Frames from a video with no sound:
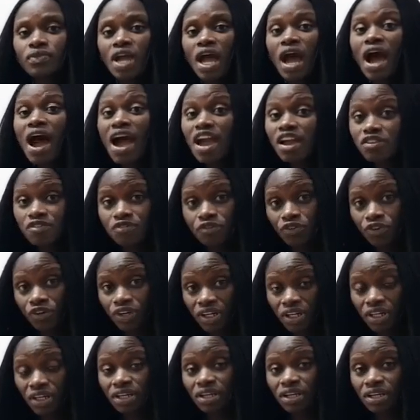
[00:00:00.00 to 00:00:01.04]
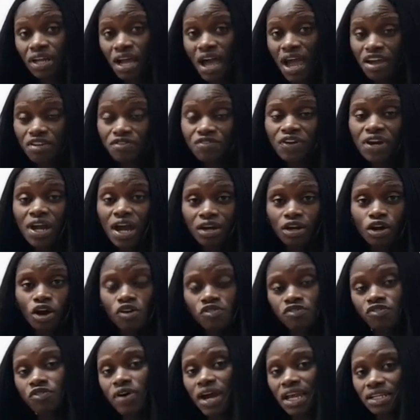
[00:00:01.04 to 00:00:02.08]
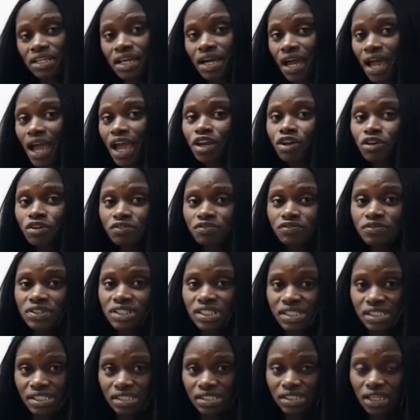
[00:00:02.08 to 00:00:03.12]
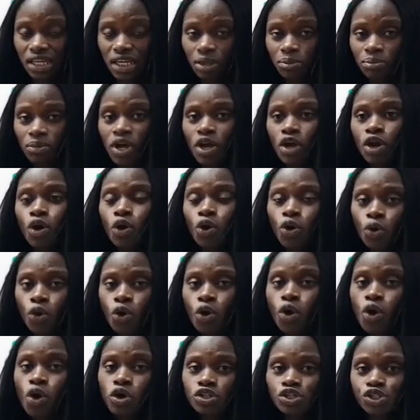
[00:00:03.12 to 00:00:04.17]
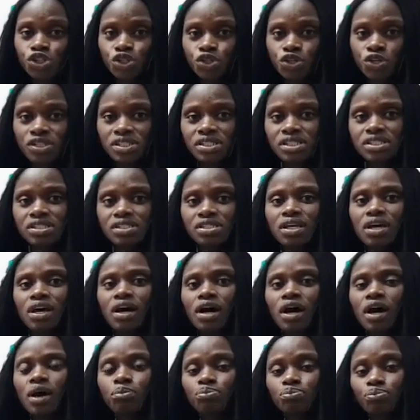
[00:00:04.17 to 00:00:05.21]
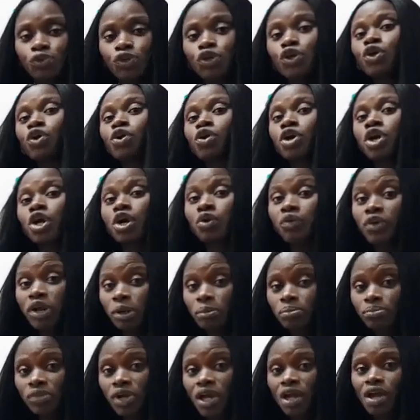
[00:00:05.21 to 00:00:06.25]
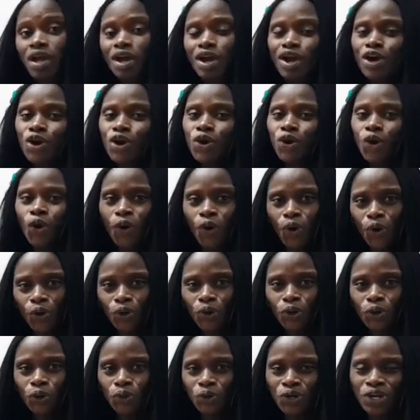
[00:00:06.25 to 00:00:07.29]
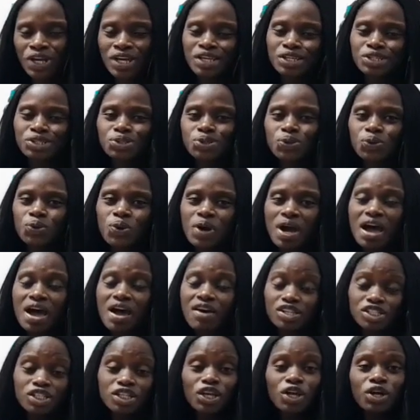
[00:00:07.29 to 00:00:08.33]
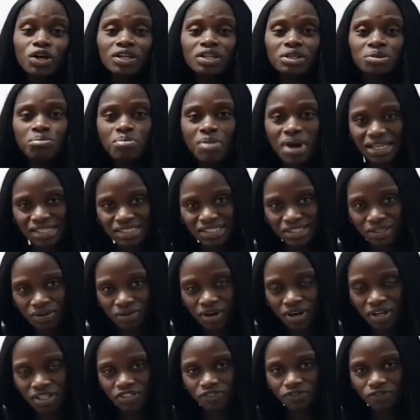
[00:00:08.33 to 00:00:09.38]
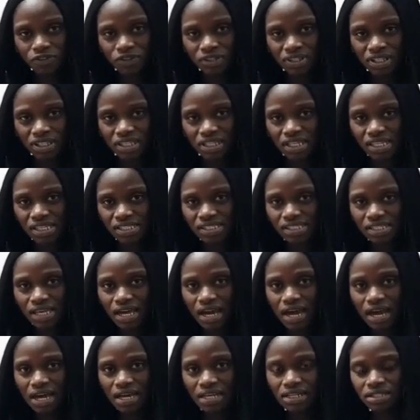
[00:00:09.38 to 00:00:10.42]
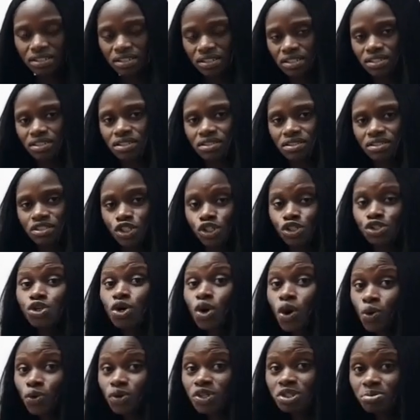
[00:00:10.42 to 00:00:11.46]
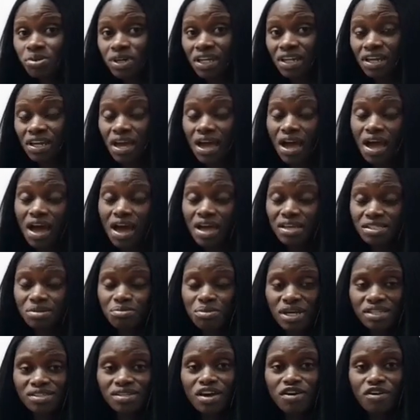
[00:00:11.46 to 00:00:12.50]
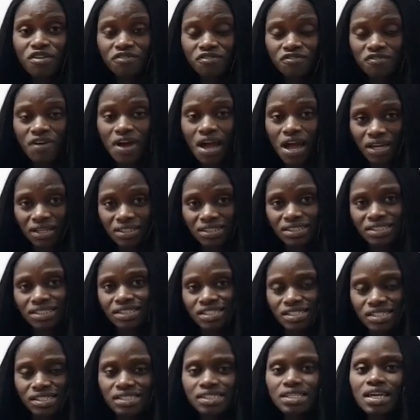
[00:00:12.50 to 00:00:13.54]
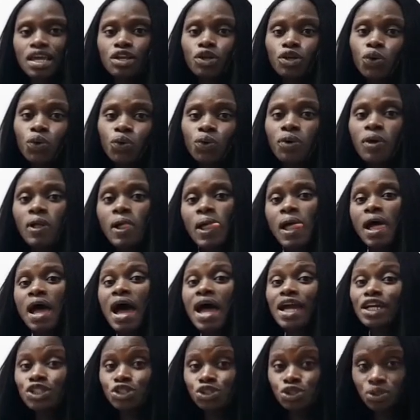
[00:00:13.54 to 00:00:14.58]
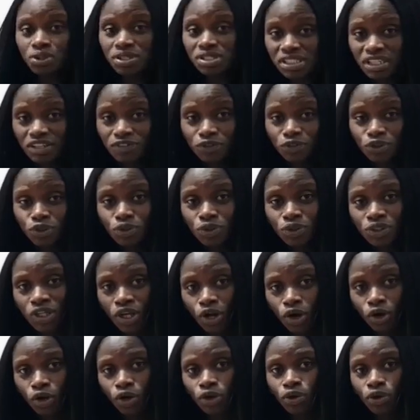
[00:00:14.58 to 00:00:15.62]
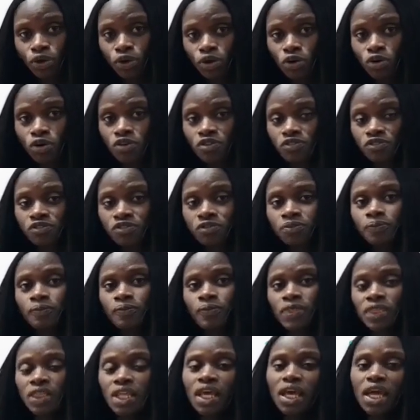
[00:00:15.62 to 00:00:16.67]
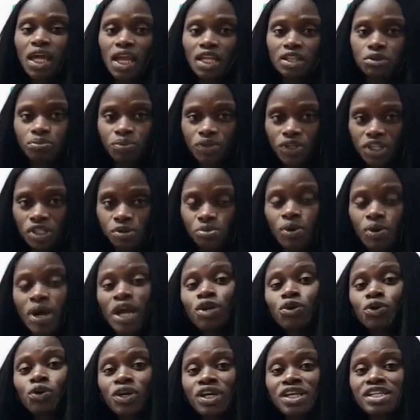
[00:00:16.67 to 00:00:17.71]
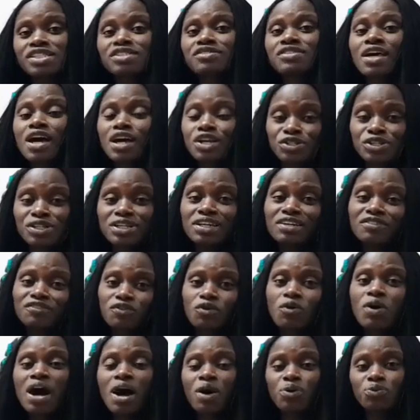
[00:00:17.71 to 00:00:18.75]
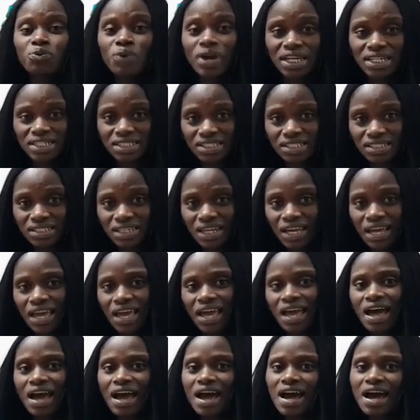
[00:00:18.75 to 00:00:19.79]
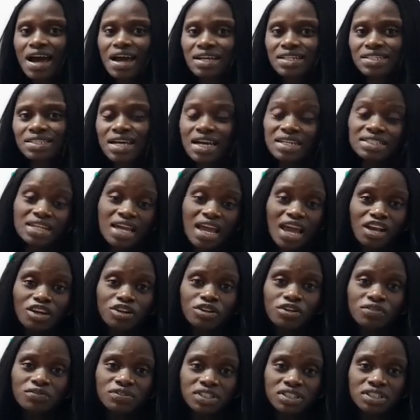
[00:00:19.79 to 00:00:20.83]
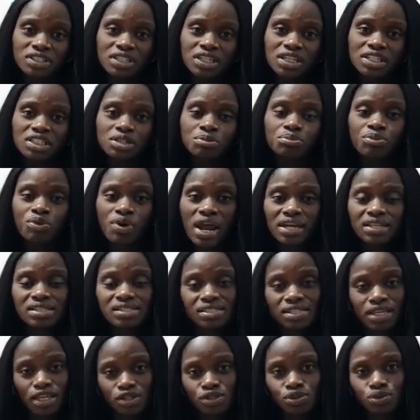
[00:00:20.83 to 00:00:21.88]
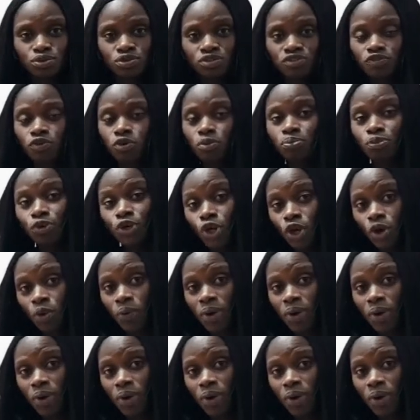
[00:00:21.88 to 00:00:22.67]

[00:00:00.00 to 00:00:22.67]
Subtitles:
ivory and off-white, they're kind of the same, or just pure cream color. So I actually got the materials for this, and she told me, as a matter of fact, she said, oh, I don't even know the color of the headpiece, but I know it's actually for her wedding, and at the end of the day the bride settled for pure